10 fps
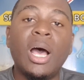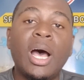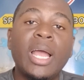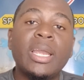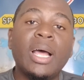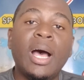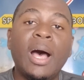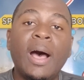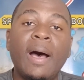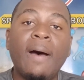And
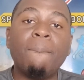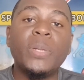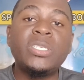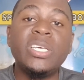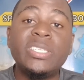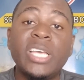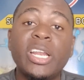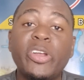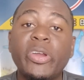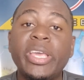
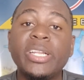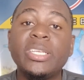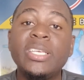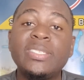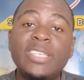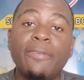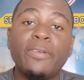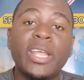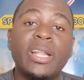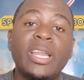T10 cricket is
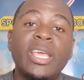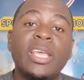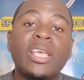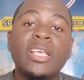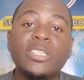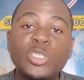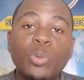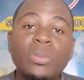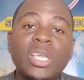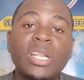definitely
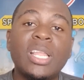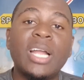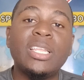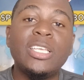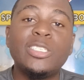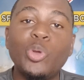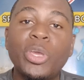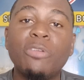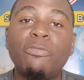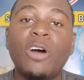something that he's
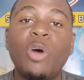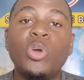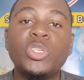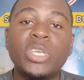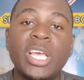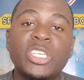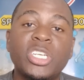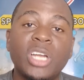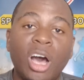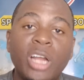looking forward to
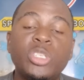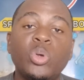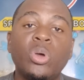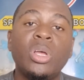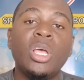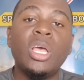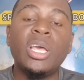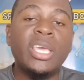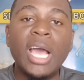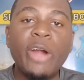catching onto.
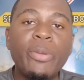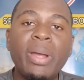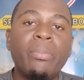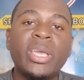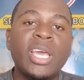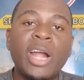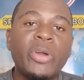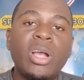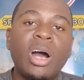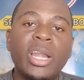Can't
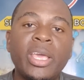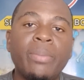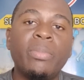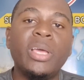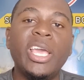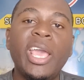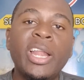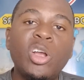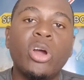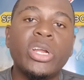recall him
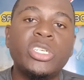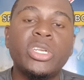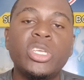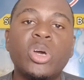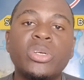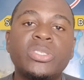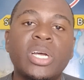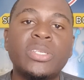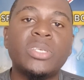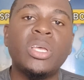encouraging the
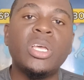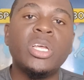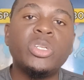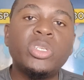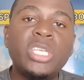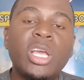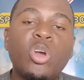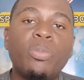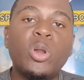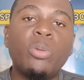youngsters to
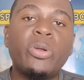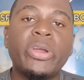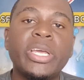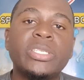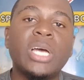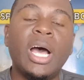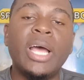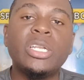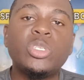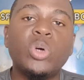take up club cricket
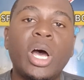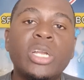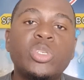and to